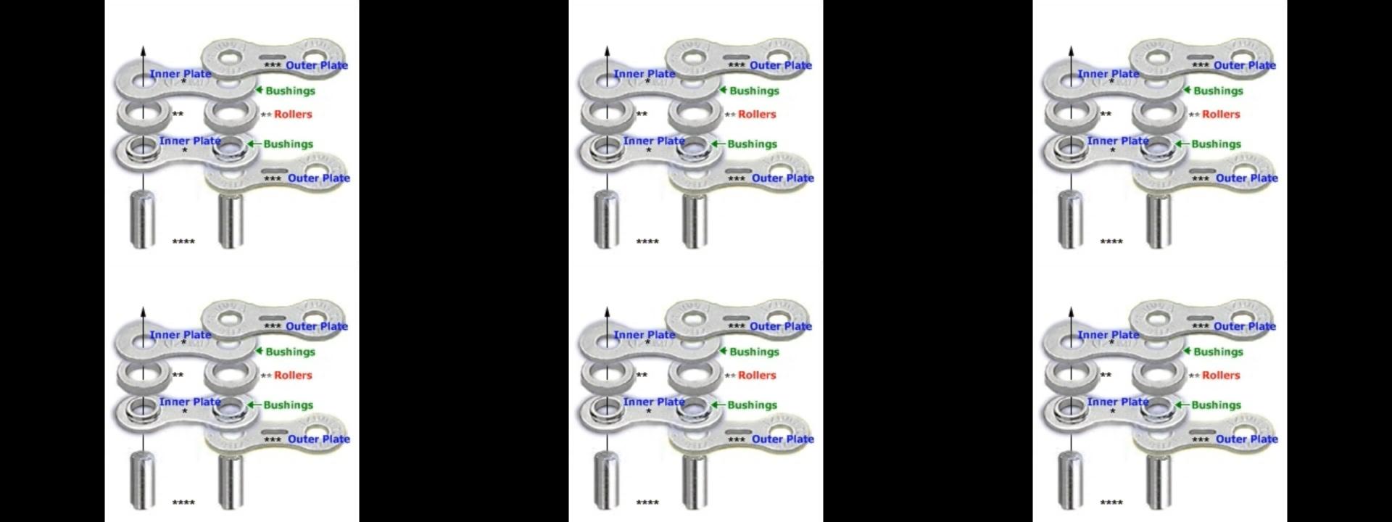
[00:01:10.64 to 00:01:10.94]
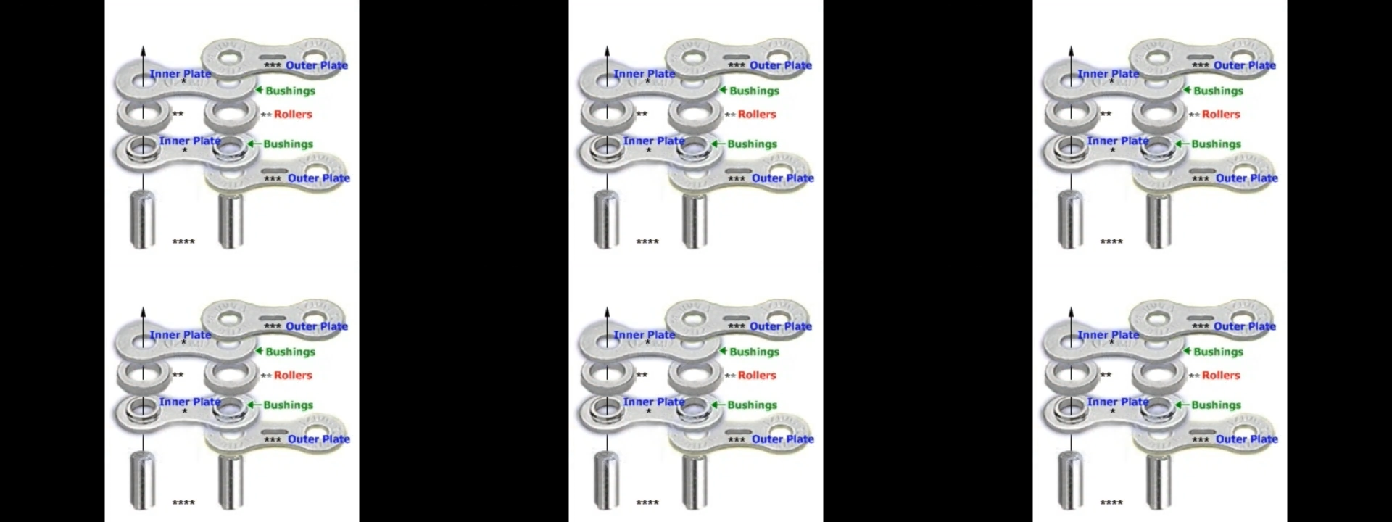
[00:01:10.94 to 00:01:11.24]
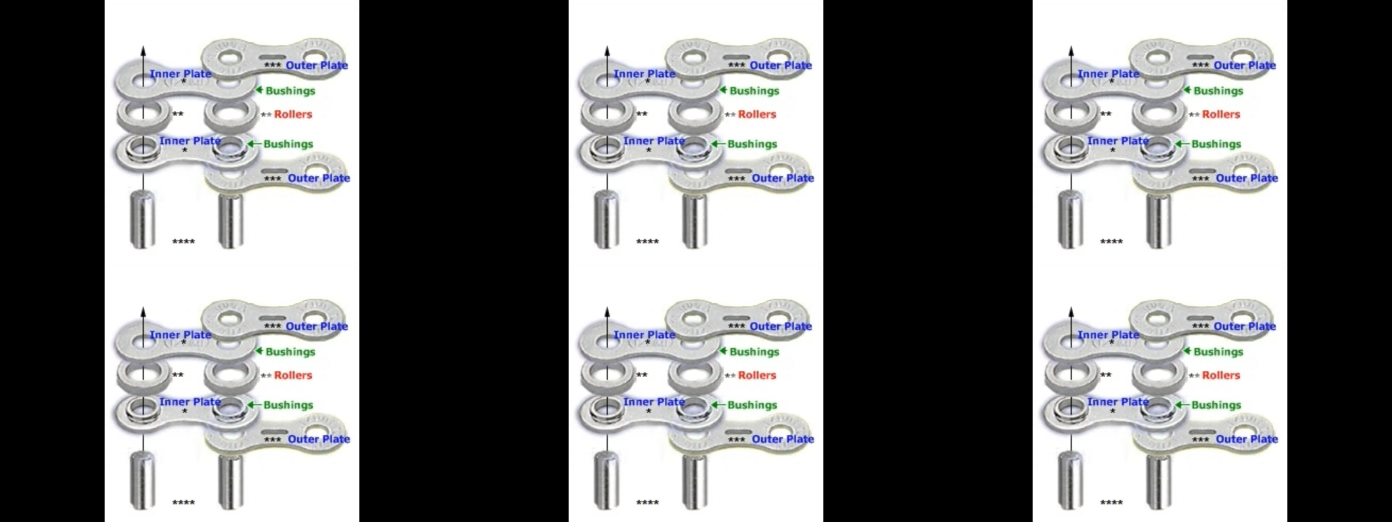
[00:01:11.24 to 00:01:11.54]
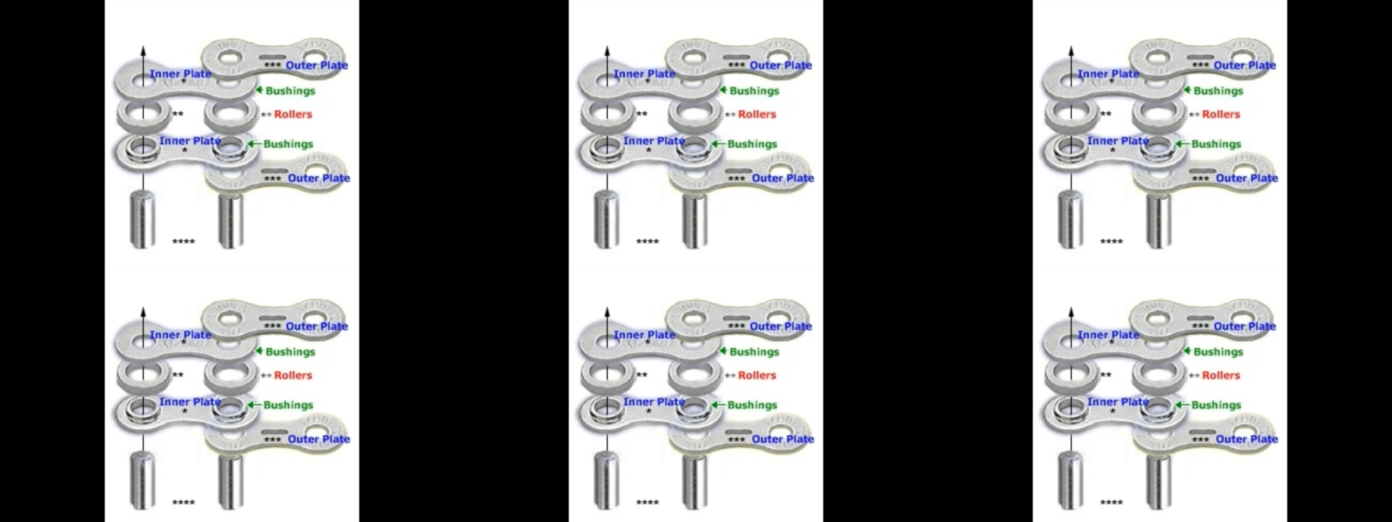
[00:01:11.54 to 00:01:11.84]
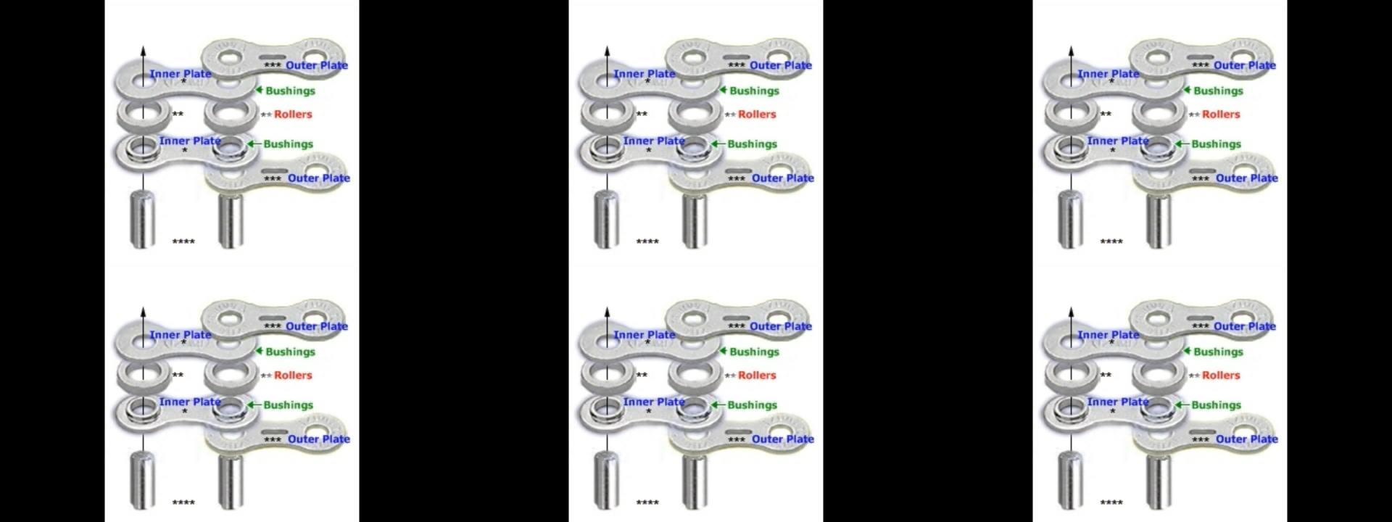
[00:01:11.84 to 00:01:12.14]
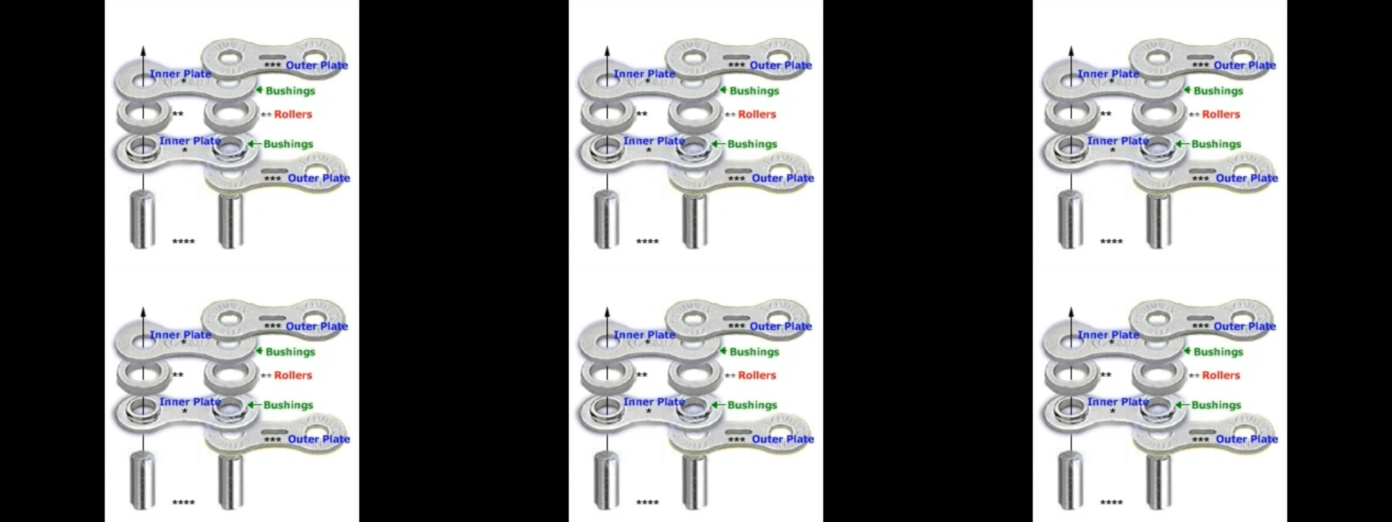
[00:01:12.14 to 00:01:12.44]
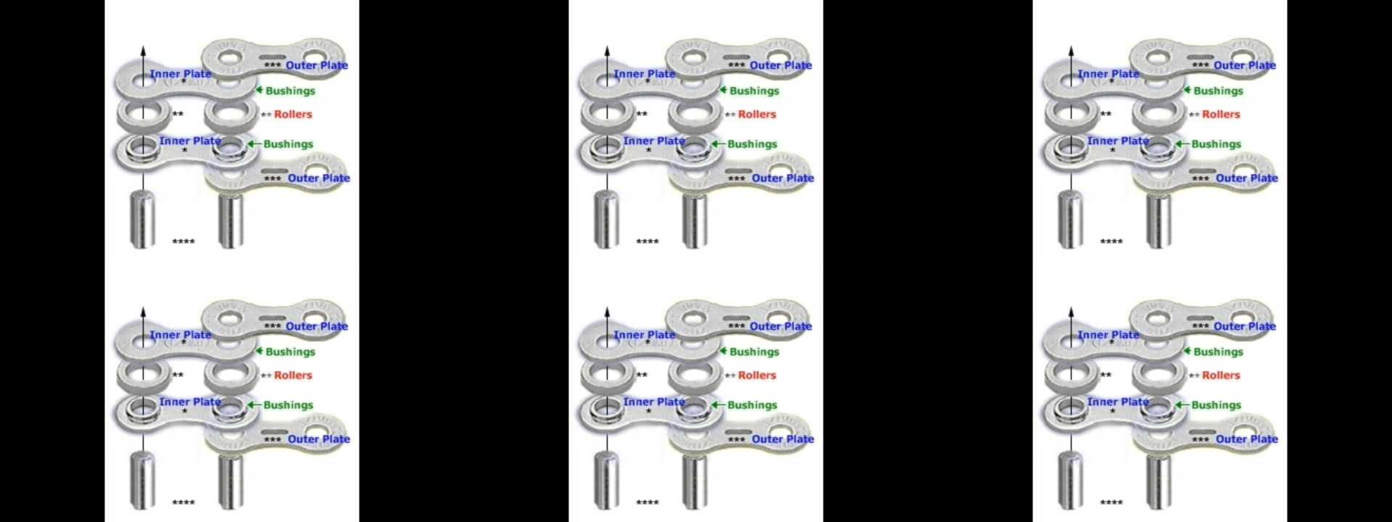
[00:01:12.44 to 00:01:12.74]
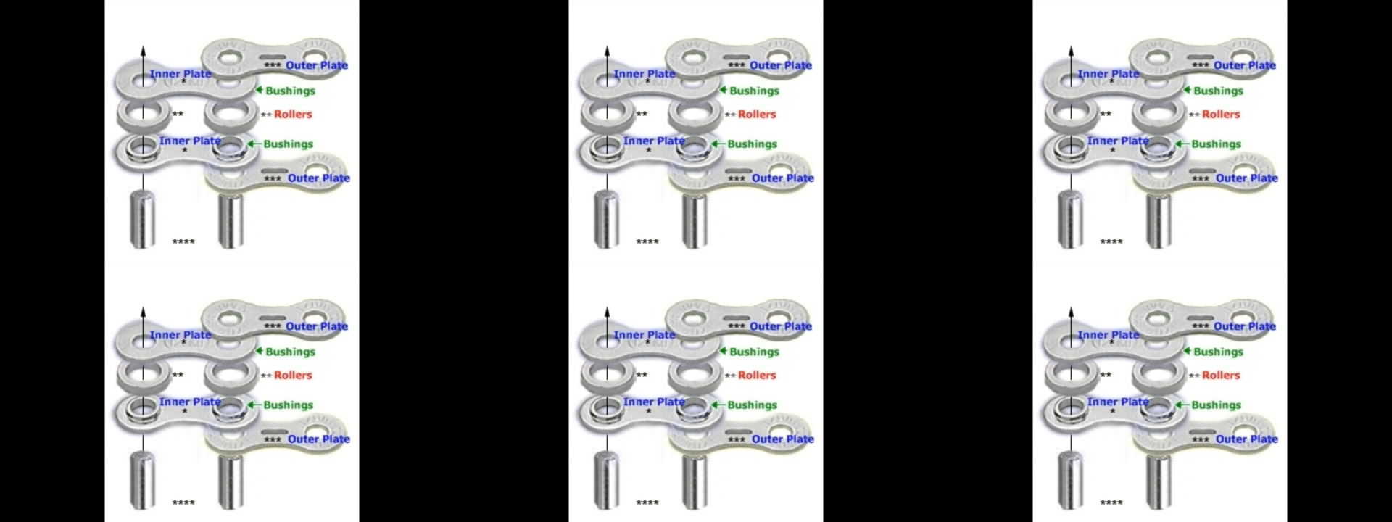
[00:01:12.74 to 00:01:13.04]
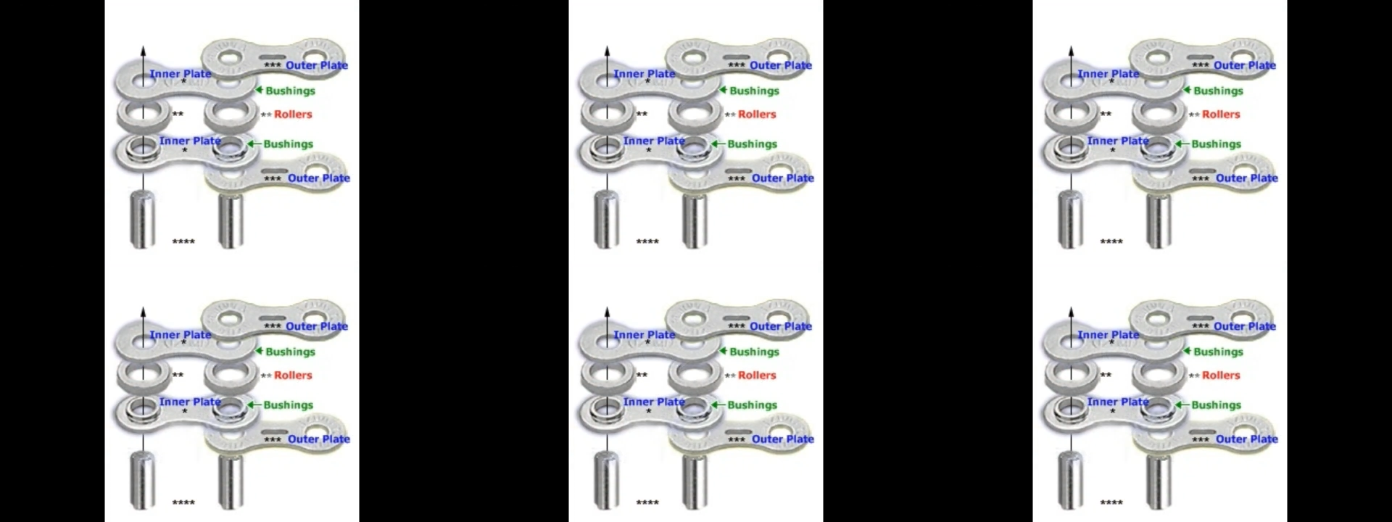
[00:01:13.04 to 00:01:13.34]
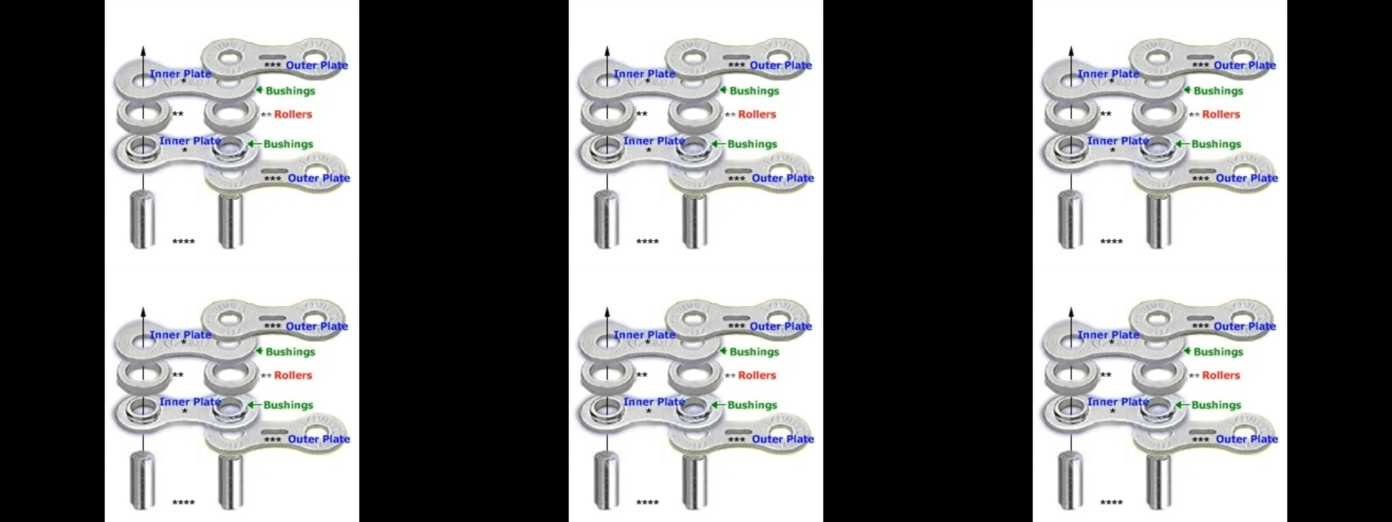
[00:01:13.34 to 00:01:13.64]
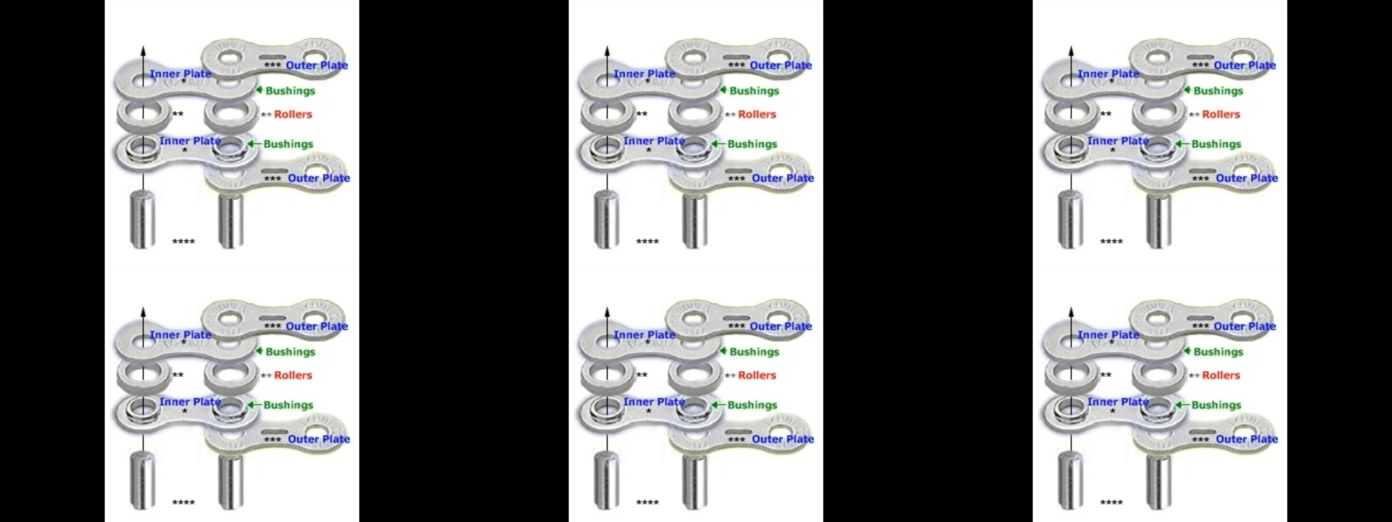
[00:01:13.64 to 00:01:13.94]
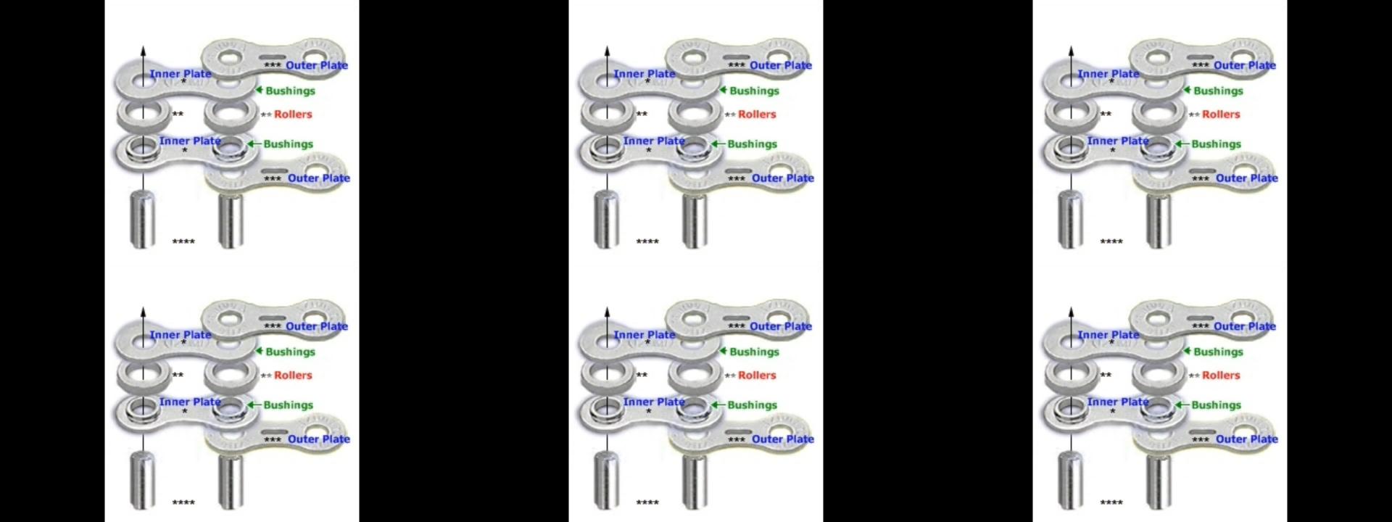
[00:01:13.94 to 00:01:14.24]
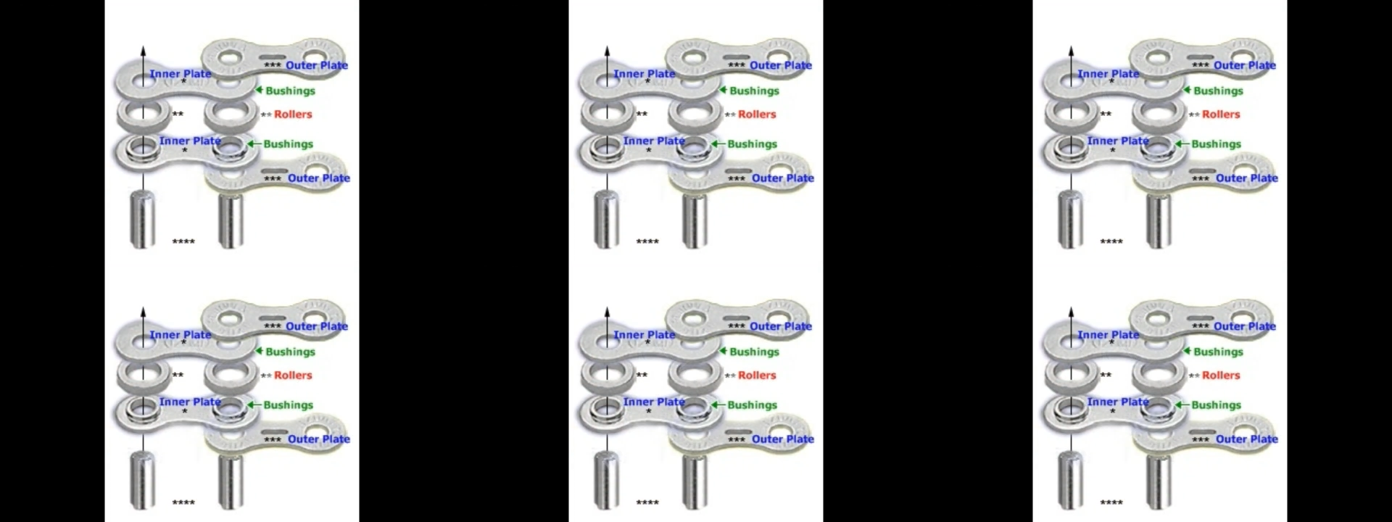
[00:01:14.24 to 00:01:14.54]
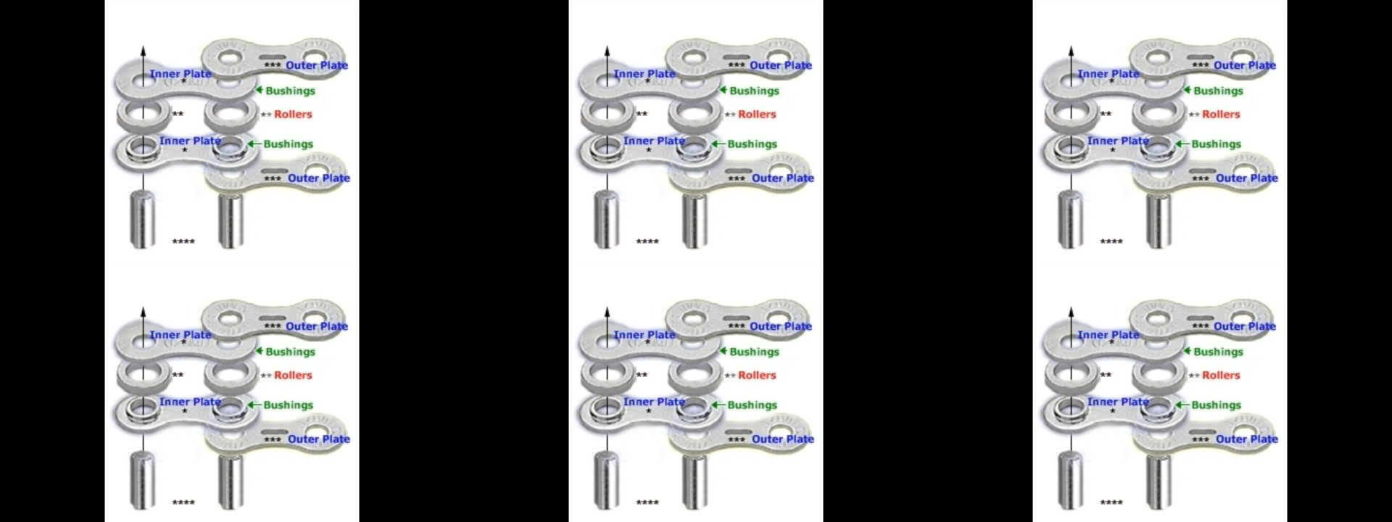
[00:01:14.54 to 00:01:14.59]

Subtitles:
No face is visible, so there are no lips to read.